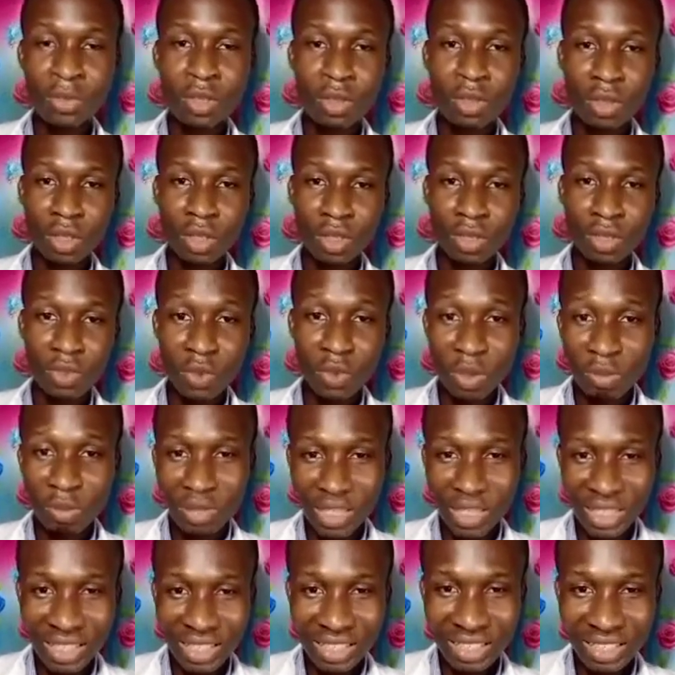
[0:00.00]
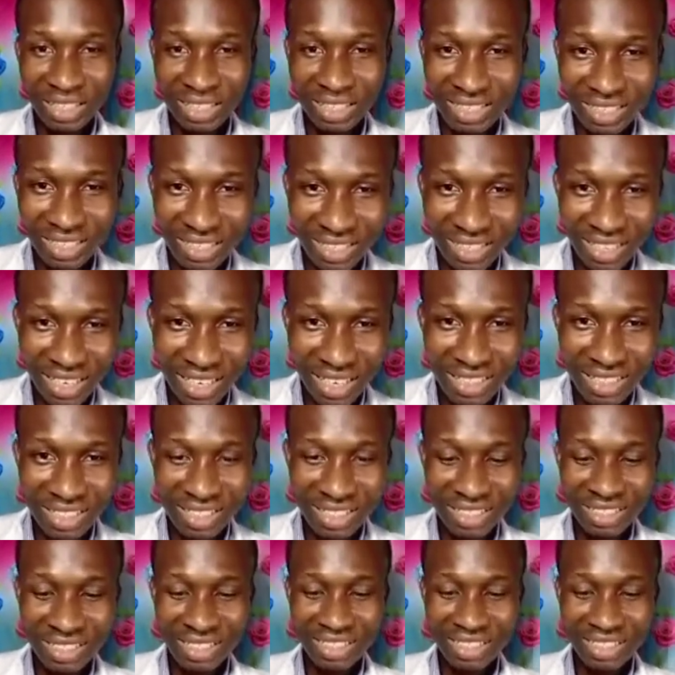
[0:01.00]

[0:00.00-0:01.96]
Okay, so we are beginning this discussion